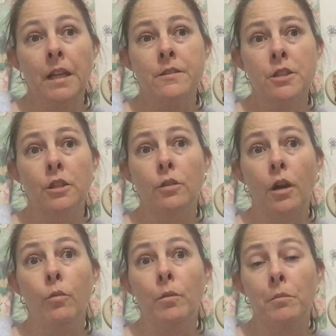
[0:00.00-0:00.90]
And so
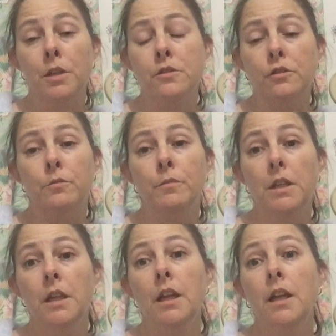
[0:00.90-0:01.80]
I want my Zoom
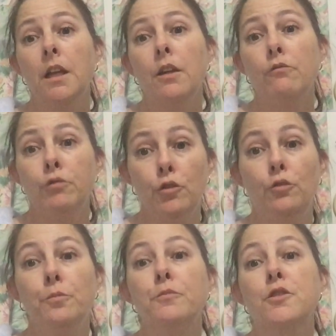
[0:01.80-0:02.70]

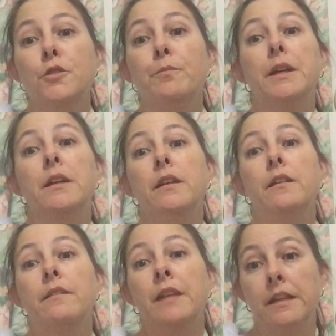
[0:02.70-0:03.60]
room to
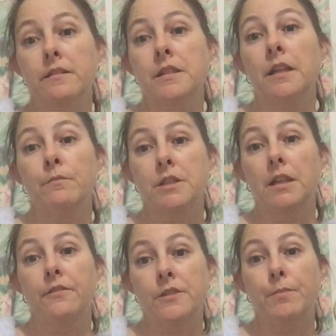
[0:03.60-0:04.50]
be that same
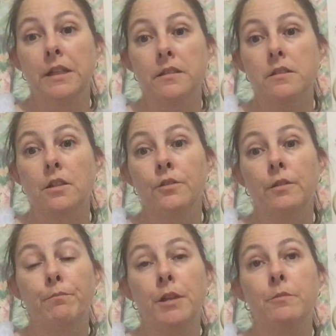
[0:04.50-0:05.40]
safe space so
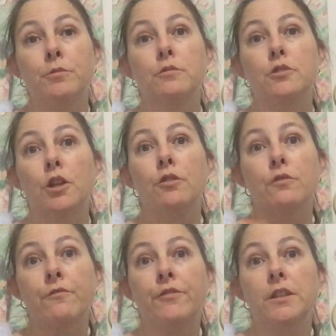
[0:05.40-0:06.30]
that people
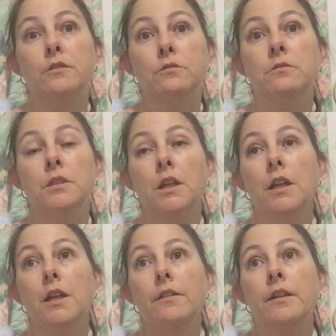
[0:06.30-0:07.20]
don't feel
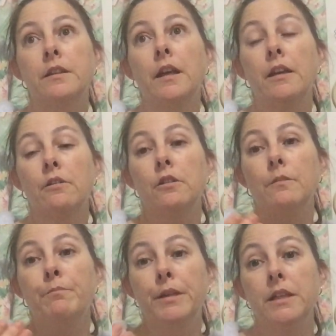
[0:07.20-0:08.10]
that they are
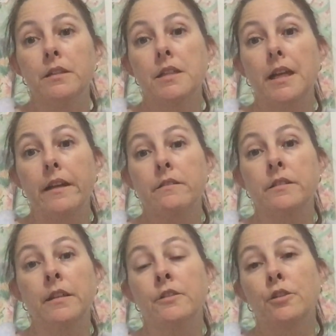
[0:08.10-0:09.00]
being attacked,
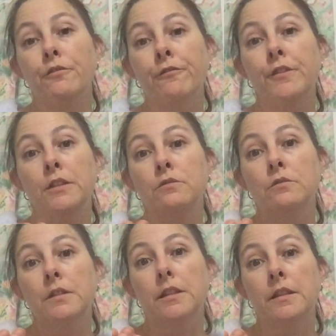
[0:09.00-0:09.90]
and they don't
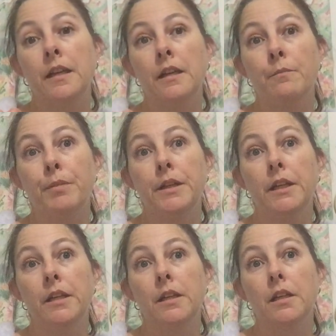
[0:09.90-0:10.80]
feel that they are
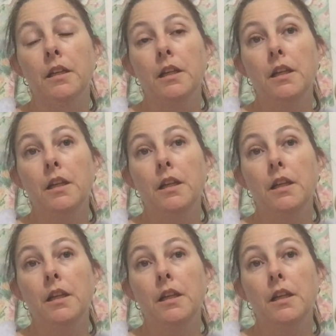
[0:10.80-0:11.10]
being